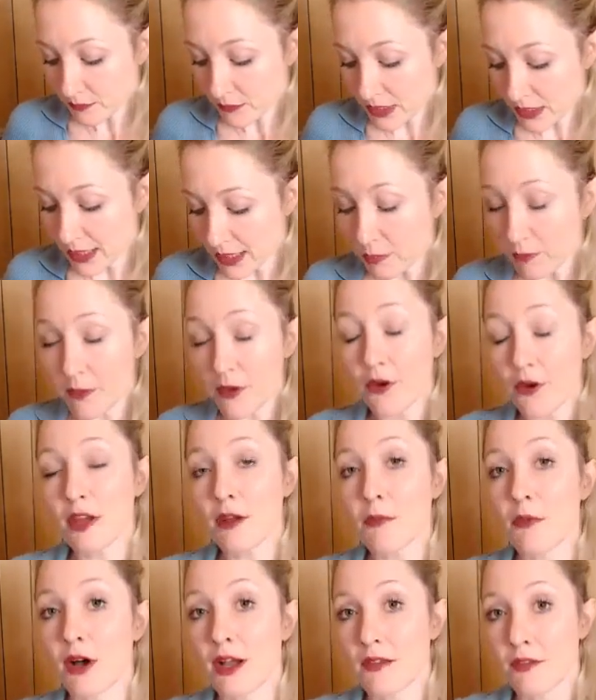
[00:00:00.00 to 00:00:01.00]
bearing in
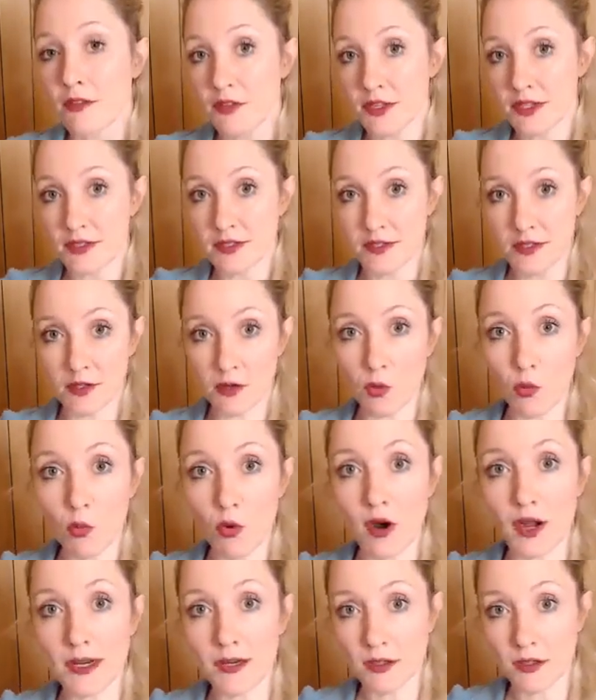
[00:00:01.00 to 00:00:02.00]
mind that this is in a
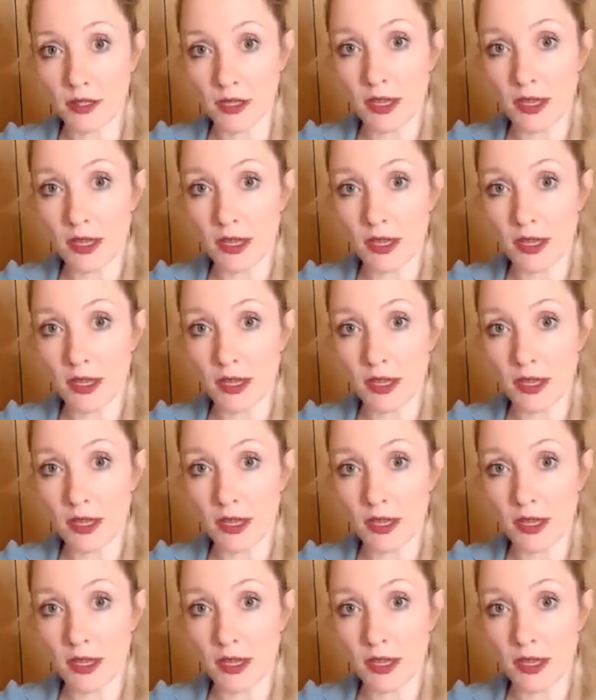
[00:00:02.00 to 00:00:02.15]
wider,